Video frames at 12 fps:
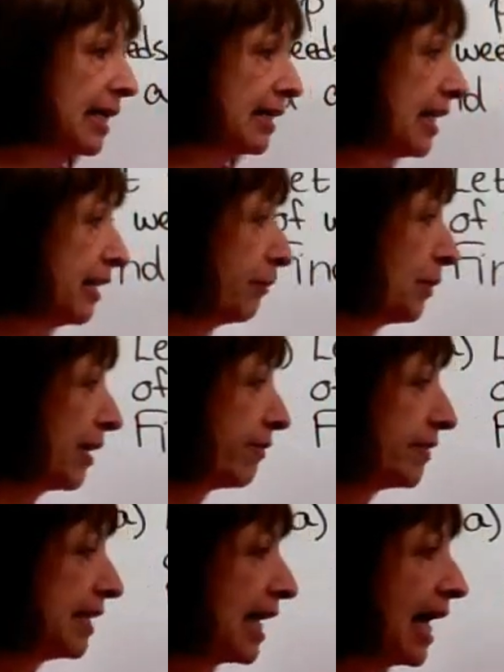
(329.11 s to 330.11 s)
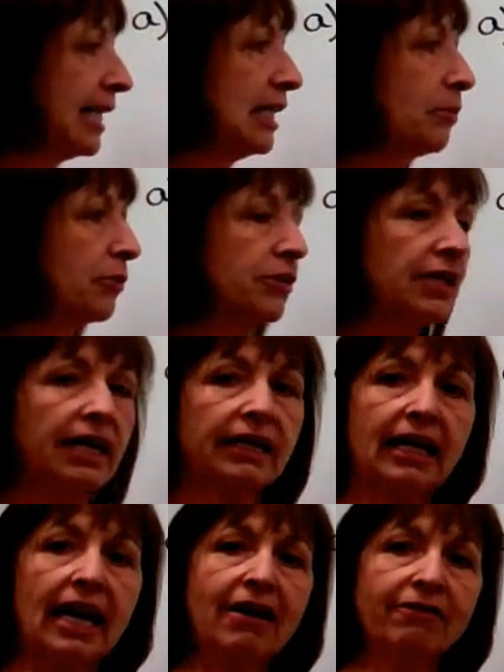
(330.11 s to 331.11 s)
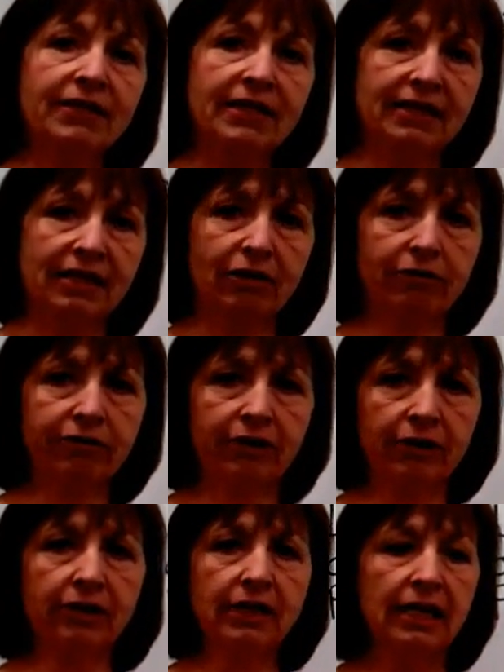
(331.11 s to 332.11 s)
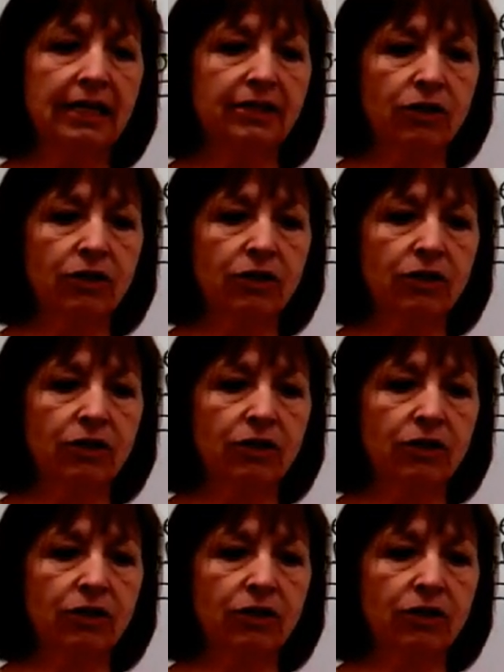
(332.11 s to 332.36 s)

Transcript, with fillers: that if we have 90% confidence interval,